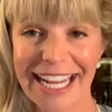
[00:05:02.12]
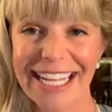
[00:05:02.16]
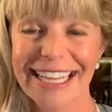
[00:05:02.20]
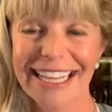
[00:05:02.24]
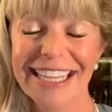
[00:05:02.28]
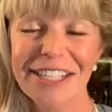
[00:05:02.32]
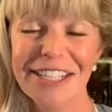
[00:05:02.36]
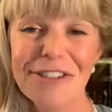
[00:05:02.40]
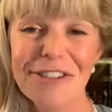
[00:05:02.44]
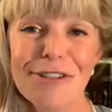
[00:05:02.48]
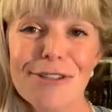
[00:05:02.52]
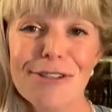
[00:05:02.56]

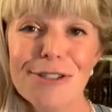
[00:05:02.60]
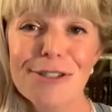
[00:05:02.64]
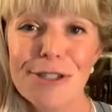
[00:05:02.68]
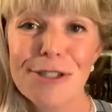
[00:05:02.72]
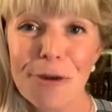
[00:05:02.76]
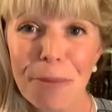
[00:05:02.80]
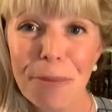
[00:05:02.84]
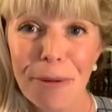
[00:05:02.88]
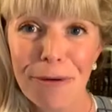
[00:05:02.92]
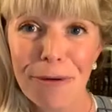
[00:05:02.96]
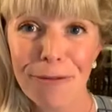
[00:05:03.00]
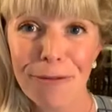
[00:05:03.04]
they're
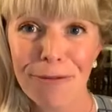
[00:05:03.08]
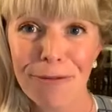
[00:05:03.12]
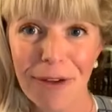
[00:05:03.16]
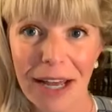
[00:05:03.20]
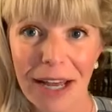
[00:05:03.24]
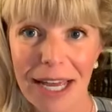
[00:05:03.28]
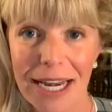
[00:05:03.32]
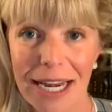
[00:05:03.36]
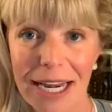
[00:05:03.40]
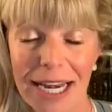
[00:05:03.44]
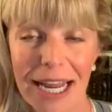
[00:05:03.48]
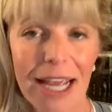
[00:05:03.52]
super
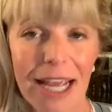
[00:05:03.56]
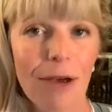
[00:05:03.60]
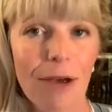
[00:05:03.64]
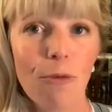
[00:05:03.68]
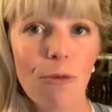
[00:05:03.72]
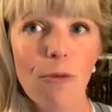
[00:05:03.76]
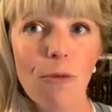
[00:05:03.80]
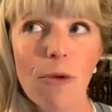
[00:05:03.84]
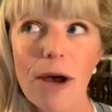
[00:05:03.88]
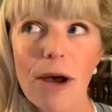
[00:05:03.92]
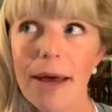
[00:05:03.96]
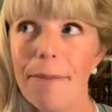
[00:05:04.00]
fun.
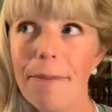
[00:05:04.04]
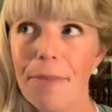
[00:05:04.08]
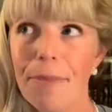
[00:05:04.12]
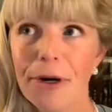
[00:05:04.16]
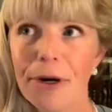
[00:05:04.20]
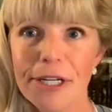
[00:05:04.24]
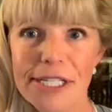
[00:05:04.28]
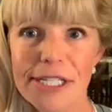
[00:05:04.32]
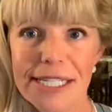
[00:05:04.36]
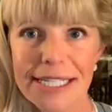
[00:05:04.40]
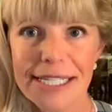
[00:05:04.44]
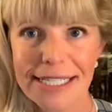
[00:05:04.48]
What
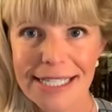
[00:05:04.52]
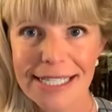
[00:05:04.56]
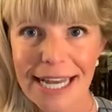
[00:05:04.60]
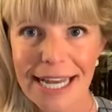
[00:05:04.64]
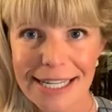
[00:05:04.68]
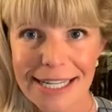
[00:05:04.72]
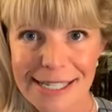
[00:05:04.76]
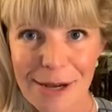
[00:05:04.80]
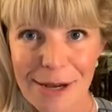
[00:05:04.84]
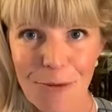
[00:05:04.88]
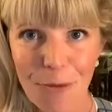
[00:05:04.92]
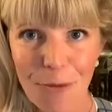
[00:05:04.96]
person
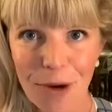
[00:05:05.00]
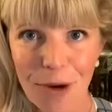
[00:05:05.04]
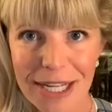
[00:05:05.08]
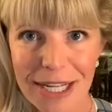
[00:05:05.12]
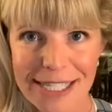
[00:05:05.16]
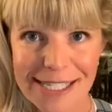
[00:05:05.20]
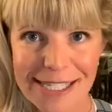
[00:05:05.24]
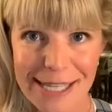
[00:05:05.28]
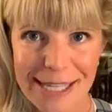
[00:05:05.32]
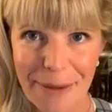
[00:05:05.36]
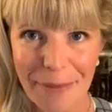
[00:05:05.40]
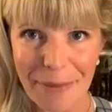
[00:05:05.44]
doesn't want
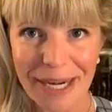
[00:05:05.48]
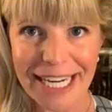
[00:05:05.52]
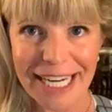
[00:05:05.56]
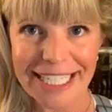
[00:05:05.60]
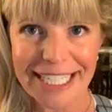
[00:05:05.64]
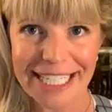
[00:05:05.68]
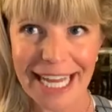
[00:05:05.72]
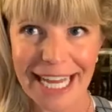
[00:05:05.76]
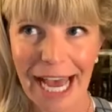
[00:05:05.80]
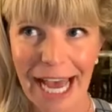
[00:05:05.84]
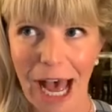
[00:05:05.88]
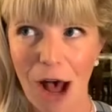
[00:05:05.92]
somebody
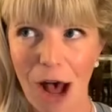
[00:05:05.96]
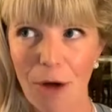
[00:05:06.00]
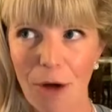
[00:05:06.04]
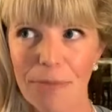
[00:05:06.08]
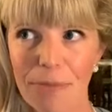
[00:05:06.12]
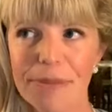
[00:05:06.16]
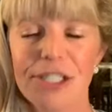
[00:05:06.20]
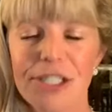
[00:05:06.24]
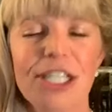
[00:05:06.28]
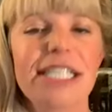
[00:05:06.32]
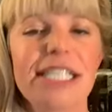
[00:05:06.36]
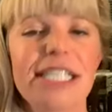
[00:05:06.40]
to help
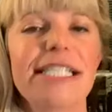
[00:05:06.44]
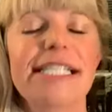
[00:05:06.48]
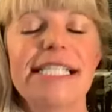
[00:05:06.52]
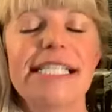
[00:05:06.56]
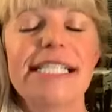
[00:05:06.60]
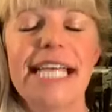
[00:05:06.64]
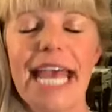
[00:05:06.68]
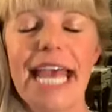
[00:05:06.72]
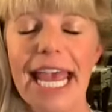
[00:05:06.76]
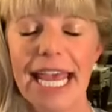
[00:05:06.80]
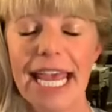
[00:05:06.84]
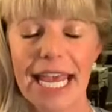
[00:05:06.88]
just
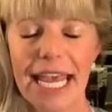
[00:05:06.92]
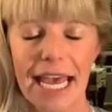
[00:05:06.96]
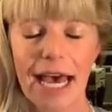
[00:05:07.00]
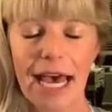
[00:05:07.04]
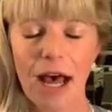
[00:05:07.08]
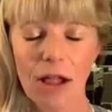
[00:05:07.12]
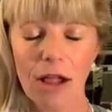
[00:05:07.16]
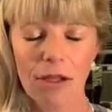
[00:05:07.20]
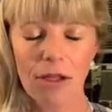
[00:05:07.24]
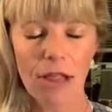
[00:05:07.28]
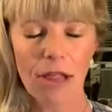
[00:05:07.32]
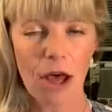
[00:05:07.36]
take
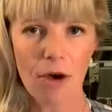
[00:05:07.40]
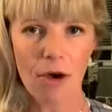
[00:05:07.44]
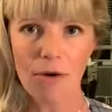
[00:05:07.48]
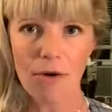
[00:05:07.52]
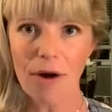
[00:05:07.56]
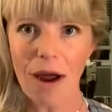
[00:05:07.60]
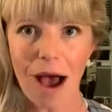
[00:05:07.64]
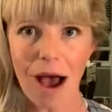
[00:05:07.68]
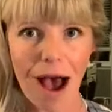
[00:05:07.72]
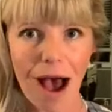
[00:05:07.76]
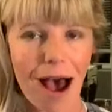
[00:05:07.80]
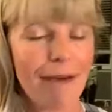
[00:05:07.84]
a load
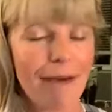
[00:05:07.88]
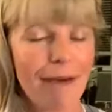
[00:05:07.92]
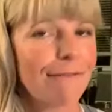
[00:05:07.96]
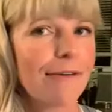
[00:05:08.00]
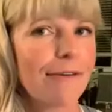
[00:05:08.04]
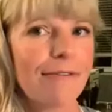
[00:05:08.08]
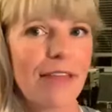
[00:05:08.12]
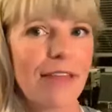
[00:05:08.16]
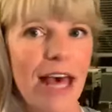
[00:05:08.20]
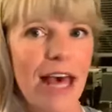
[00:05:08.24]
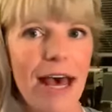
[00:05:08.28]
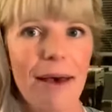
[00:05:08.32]
off
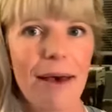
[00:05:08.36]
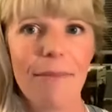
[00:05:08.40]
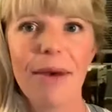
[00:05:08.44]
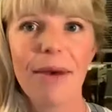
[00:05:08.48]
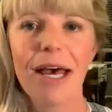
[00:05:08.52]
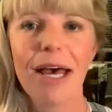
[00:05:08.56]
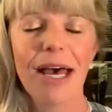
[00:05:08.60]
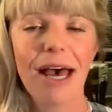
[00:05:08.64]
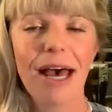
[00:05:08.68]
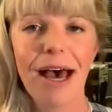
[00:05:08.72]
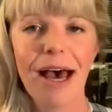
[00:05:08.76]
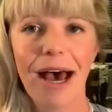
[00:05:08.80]
of them?
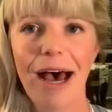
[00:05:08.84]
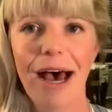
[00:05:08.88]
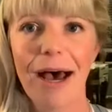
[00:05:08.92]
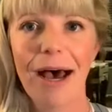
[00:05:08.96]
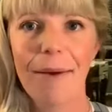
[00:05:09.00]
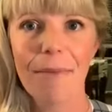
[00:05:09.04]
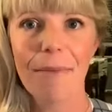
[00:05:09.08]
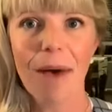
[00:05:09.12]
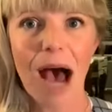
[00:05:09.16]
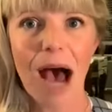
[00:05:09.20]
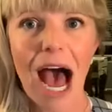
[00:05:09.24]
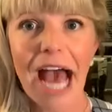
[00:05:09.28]

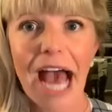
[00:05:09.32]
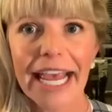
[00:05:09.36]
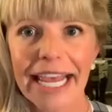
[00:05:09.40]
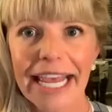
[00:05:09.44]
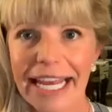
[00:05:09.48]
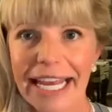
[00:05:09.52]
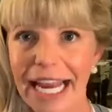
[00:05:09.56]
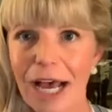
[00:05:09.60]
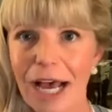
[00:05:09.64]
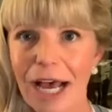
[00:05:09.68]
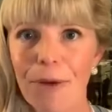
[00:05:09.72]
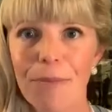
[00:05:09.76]
I
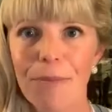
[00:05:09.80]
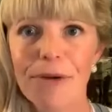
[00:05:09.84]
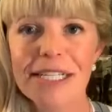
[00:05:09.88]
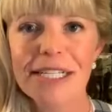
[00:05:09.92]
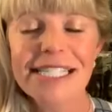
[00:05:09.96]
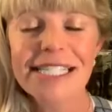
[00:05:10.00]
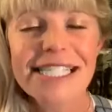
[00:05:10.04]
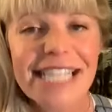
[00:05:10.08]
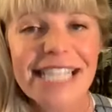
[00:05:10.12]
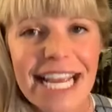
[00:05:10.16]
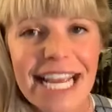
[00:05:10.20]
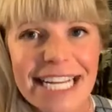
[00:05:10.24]
can help with
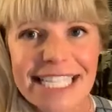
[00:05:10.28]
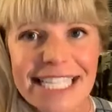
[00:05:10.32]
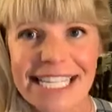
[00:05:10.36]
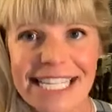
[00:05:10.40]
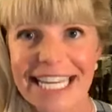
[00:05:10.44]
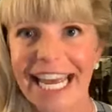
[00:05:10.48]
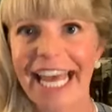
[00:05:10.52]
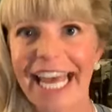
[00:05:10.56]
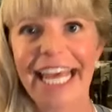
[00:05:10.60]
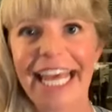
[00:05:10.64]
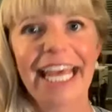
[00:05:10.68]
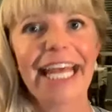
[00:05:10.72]

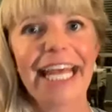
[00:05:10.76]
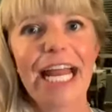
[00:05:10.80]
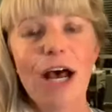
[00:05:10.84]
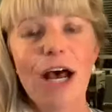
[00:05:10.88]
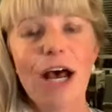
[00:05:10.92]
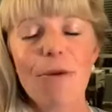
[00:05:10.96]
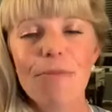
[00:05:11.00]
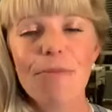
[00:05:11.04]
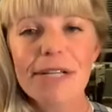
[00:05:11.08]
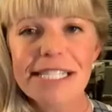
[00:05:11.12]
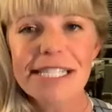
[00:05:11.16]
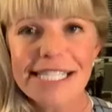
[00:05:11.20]
sizing. I can
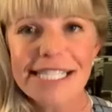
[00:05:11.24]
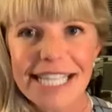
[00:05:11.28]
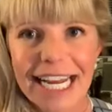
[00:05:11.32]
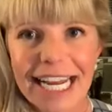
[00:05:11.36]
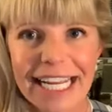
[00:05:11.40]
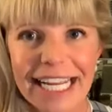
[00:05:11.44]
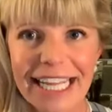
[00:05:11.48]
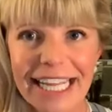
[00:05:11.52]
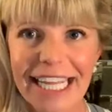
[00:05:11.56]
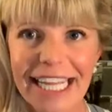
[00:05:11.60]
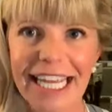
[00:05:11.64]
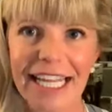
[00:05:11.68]
help with
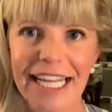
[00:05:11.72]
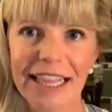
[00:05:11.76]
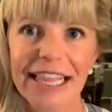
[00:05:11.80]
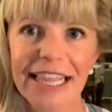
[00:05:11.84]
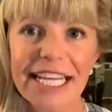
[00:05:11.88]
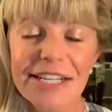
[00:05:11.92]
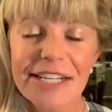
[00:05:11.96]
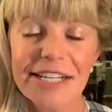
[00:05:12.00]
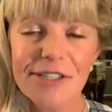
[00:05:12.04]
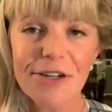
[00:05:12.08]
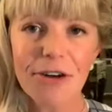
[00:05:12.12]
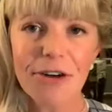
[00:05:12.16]
styling.
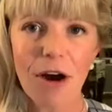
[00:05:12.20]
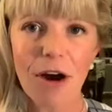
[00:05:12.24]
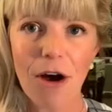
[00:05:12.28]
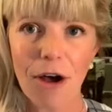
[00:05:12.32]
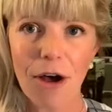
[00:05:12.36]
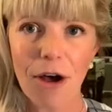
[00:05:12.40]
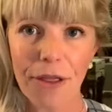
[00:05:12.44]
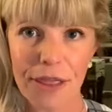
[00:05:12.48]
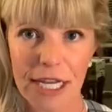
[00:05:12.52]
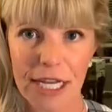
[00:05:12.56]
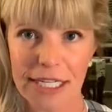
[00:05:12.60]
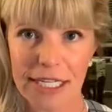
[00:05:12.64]
These are
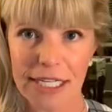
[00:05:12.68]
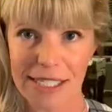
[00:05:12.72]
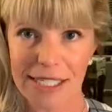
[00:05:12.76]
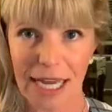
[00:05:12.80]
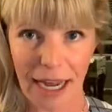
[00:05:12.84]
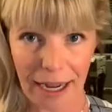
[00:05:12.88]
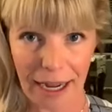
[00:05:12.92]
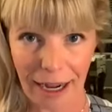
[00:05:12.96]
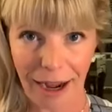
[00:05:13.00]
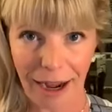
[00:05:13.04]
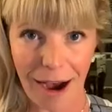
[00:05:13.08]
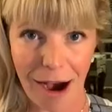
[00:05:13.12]
all things that
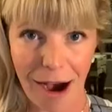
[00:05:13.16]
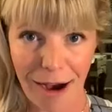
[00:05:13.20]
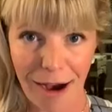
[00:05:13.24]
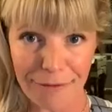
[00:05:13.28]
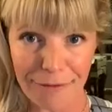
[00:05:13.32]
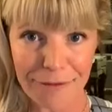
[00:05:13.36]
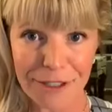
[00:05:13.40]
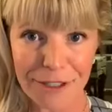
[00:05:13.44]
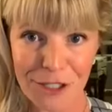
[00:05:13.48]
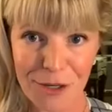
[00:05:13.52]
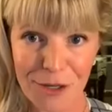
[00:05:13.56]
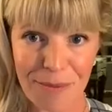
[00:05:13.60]
I
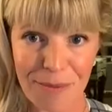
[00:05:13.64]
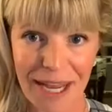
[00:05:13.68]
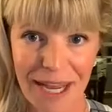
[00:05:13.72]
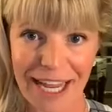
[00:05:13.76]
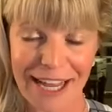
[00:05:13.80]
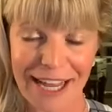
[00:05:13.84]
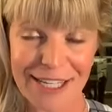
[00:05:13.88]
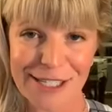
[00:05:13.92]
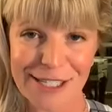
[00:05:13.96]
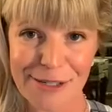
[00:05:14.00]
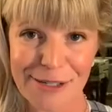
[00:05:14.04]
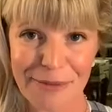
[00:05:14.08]
offer to my
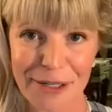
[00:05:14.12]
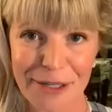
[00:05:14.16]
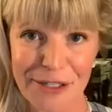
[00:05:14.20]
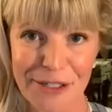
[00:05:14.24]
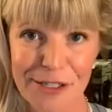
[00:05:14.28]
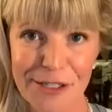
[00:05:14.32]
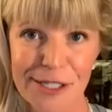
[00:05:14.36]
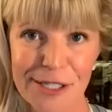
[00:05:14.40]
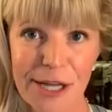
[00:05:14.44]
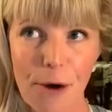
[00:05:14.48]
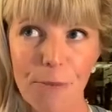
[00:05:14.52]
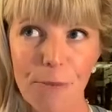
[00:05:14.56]

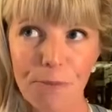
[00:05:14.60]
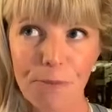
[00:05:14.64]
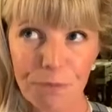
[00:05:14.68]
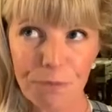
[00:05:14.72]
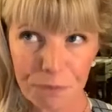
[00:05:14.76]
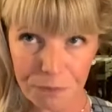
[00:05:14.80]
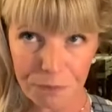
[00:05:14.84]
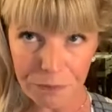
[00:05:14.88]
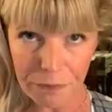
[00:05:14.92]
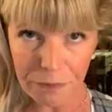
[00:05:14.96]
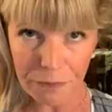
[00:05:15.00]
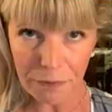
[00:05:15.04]
customers. So
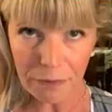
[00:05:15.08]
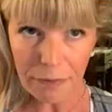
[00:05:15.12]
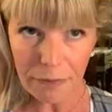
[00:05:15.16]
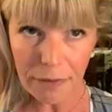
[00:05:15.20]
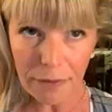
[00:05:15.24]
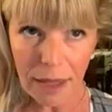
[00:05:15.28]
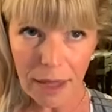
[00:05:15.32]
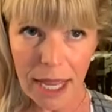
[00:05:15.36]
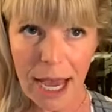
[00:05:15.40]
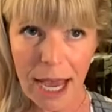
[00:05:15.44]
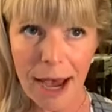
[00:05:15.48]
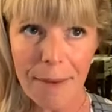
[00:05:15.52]

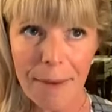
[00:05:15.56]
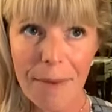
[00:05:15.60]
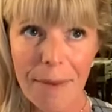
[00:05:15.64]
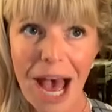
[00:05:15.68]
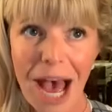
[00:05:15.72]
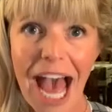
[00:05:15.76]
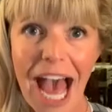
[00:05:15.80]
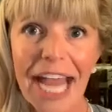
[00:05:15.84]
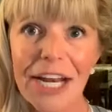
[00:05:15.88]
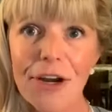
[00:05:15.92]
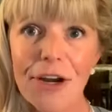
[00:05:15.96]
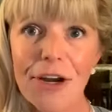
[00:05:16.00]

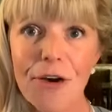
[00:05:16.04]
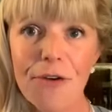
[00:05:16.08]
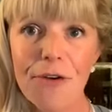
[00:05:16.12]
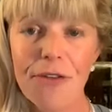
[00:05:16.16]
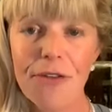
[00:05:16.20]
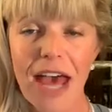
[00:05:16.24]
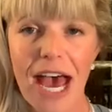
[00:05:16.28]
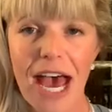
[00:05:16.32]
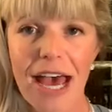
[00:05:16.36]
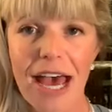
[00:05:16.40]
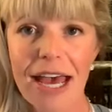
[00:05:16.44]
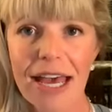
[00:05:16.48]
I know
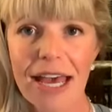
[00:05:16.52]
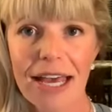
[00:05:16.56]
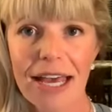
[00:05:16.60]
that